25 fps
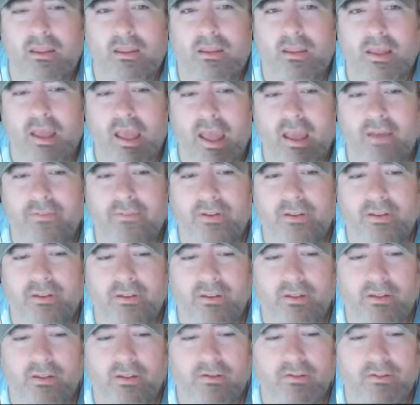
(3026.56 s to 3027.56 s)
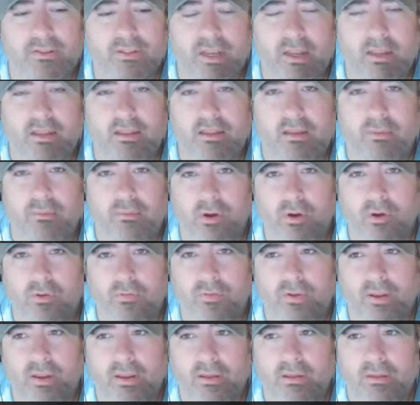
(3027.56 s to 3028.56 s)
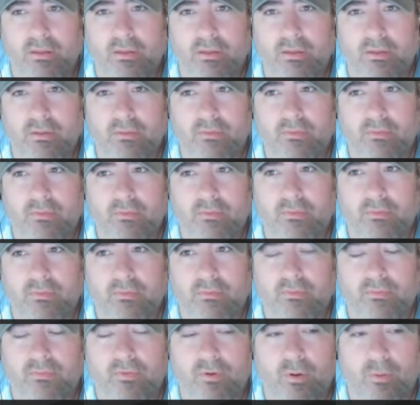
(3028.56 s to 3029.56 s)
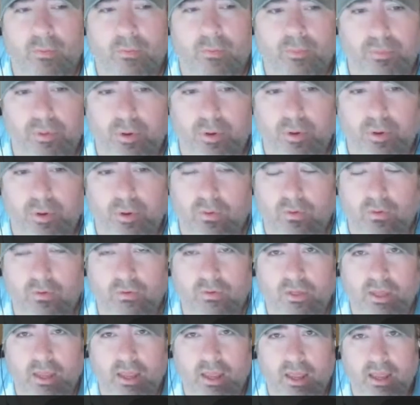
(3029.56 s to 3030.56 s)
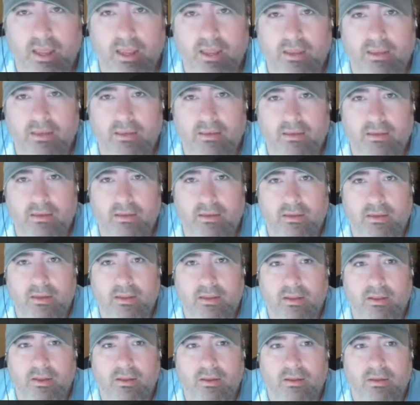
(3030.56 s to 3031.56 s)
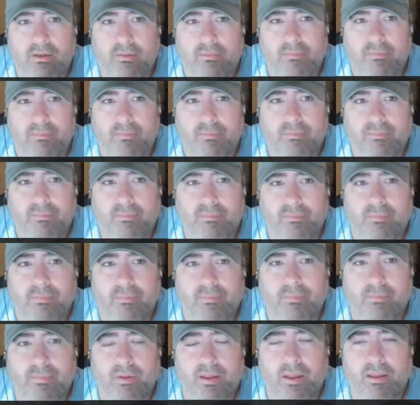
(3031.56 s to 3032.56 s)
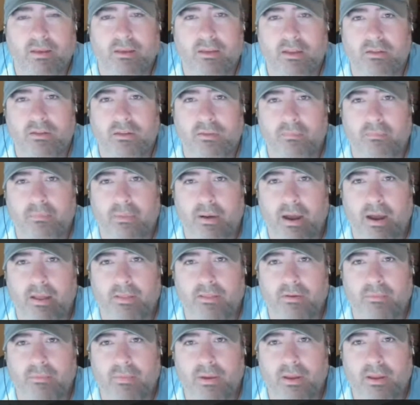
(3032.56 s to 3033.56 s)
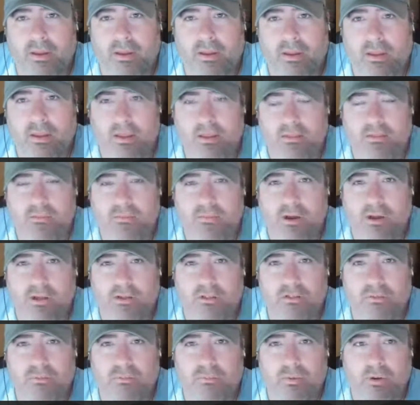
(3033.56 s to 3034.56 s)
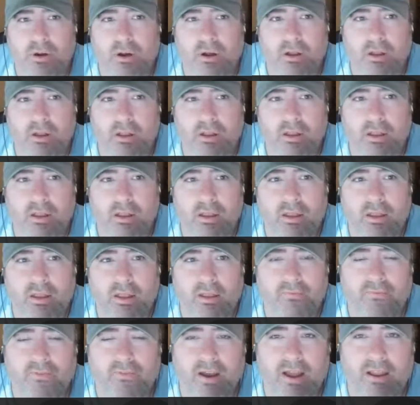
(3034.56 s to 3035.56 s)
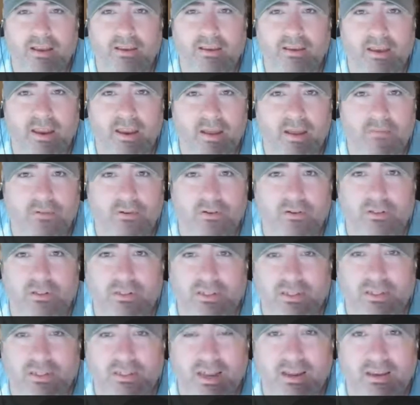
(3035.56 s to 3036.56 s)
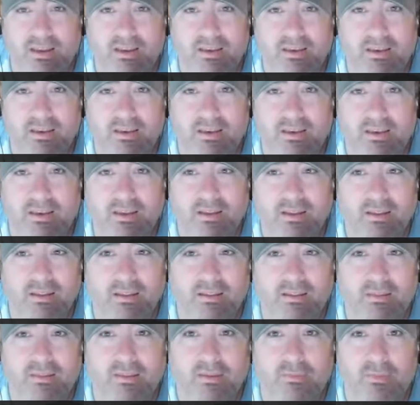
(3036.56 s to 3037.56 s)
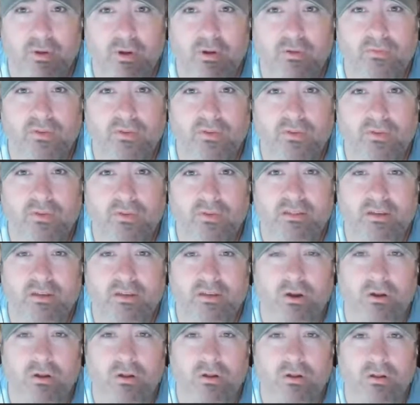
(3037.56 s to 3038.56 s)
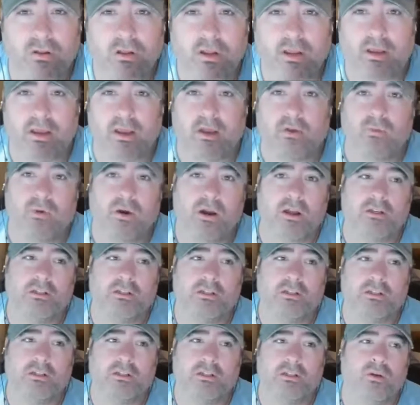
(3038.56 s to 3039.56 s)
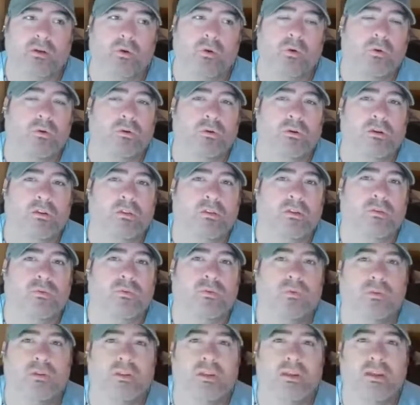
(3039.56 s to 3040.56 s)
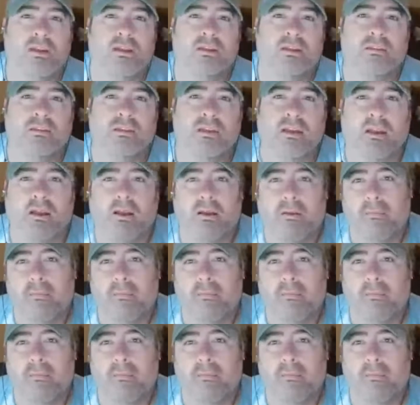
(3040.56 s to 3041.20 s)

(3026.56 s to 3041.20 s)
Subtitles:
Having seen the movies from prequel to end, it doesn't bother me as much. But if I never seen the movies at all and I watched them in the order of their release,